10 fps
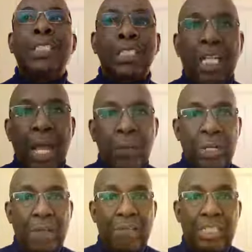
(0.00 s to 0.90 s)
sometimes
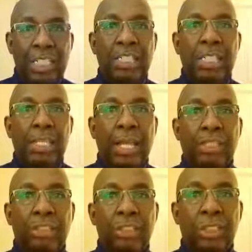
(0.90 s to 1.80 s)
we have a
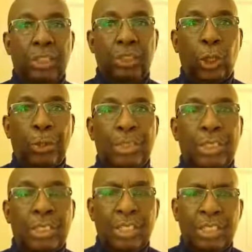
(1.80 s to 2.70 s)
disconnection,
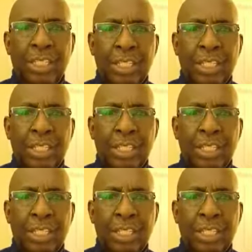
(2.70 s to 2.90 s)
disturbances.